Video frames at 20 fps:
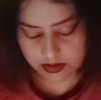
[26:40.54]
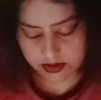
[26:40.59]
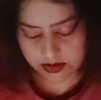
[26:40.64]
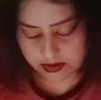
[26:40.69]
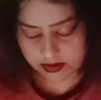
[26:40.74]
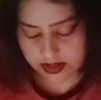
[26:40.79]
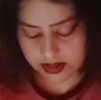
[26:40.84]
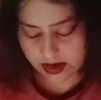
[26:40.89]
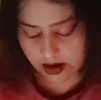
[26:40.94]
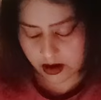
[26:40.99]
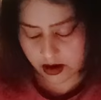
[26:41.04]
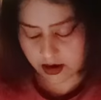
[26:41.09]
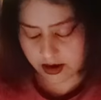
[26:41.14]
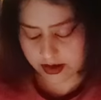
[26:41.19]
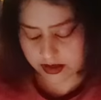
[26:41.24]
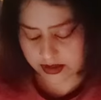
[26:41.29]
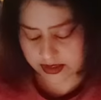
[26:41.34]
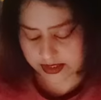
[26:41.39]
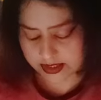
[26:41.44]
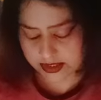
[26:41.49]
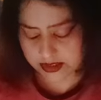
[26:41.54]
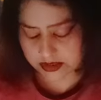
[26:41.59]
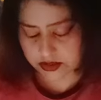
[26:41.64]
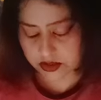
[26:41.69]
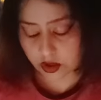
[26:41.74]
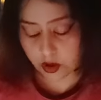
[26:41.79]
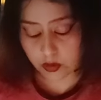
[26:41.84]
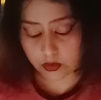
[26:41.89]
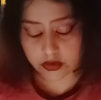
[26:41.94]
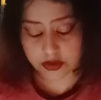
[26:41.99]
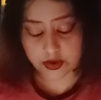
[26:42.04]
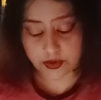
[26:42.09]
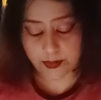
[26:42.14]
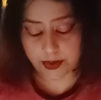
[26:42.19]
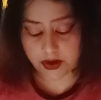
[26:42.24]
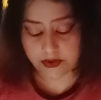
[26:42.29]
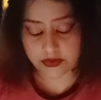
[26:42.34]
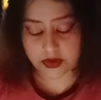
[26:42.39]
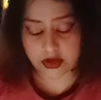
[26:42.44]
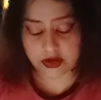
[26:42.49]
They hardly told you
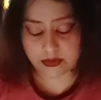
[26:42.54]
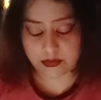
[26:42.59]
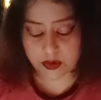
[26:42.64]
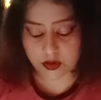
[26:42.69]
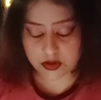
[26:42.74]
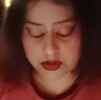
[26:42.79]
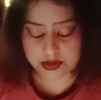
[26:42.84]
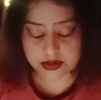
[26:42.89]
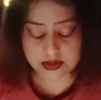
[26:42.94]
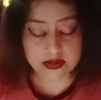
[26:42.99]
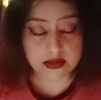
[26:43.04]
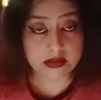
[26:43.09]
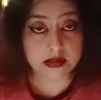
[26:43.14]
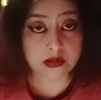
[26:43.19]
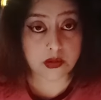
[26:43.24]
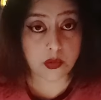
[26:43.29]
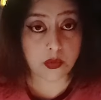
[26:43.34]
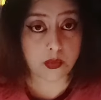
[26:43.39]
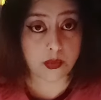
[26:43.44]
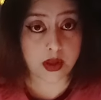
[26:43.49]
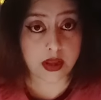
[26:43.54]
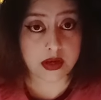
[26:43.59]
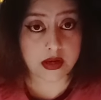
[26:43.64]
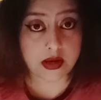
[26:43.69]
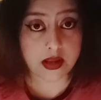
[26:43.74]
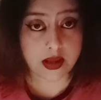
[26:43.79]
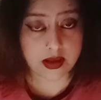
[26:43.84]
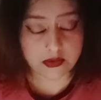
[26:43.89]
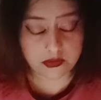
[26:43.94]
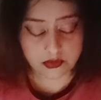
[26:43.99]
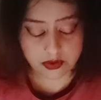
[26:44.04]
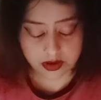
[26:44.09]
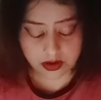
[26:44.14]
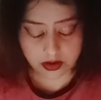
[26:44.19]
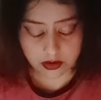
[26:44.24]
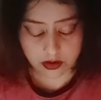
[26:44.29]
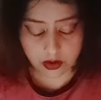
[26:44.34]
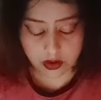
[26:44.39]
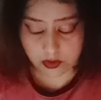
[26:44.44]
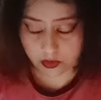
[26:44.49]
about their emotions whenever
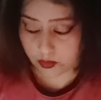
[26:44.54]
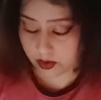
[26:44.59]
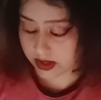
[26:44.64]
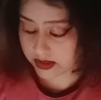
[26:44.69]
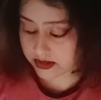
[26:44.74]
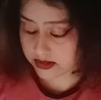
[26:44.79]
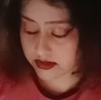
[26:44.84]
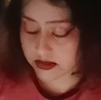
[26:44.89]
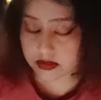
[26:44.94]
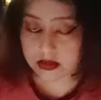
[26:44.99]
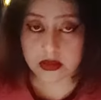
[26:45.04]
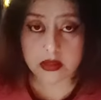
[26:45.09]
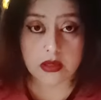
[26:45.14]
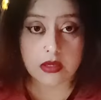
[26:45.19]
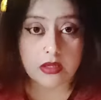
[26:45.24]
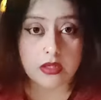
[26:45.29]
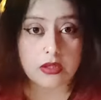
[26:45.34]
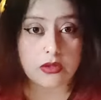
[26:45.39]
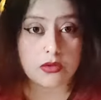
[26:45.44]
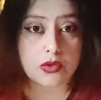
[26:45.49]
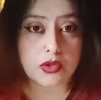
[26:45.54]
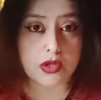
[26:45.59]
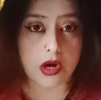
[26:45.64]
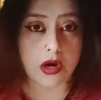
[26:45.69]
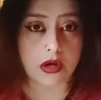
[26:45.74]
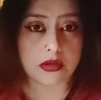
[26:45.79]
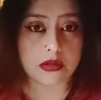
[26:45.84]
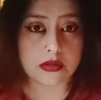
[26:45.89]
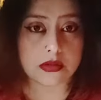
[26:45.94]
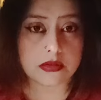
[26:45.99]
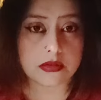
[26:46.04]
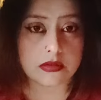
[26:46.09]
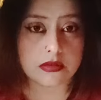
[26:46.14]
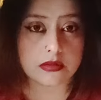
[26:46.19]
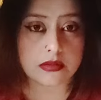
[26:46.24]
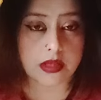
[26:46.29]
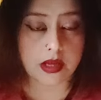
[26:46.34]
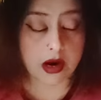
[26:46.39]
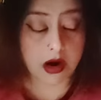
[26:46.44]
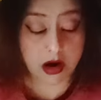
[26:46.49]
or once you talked.
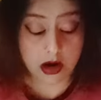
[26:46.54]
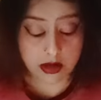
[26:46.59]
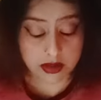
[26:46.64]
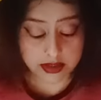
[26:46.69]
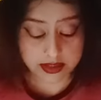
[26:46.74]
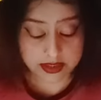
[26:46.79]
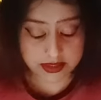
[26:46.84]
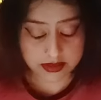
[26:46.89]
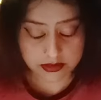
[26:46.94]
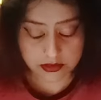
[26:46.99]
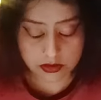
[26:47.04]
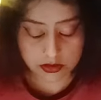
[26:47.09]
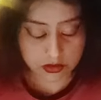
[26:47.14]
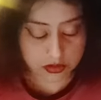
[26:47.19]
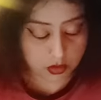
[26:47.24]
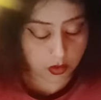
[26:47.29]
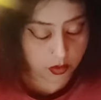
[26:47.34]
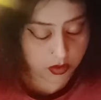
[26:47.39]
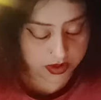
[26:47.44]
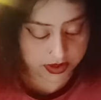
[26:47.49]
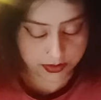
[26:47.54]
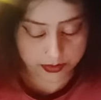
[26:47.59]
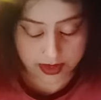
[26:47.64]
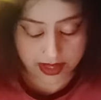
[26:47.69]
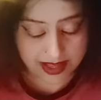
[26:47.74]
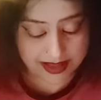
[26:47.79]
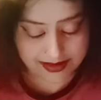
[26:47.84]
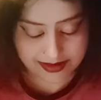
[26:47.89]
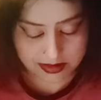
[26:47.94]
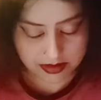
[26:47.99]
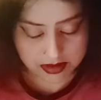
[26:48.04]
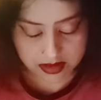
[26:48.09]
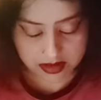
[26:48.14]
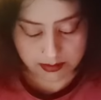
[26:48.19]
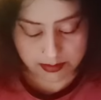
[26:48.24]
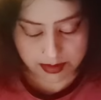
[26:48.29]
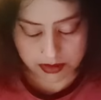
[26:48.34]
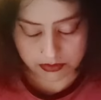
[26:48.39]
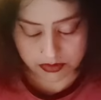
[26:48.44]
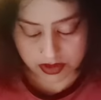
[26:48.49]
They hardly told you anything
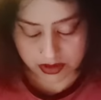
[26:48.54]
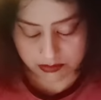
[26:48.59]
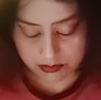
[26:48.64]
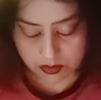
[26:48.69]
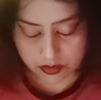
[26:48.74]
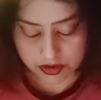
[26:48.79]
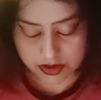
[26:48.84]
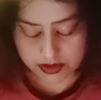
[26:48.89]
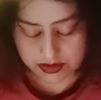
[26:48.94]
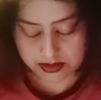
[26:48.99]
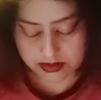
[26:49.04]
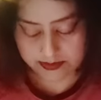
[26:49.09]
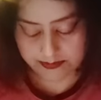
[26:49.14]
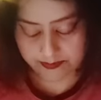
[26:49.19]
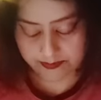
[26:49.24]
about their emotions.